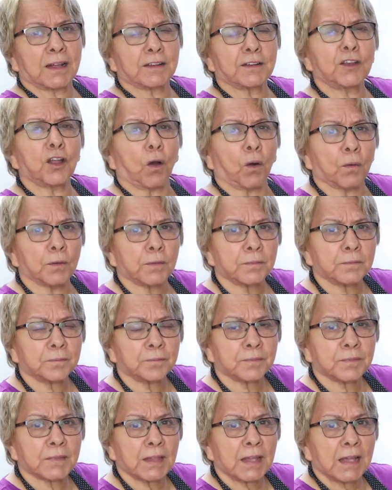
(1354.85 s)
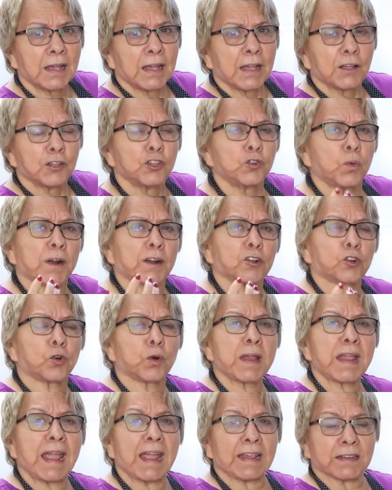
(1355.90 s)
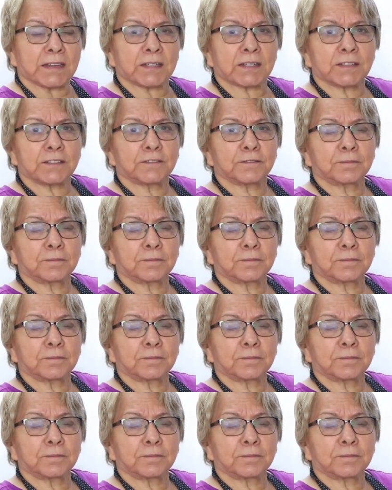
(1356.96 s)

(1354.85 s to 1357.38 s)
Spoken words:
No. You want to create.